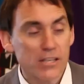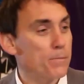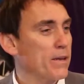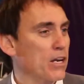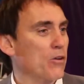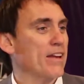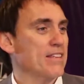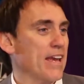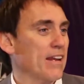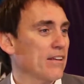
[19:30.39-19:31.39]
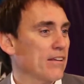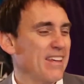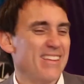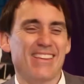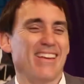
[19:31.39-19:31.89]
is being a great dad.
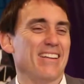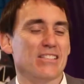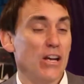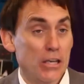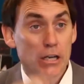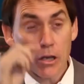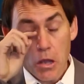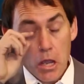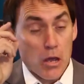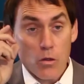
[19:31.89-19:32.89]
At the end of the day, it's like, you know,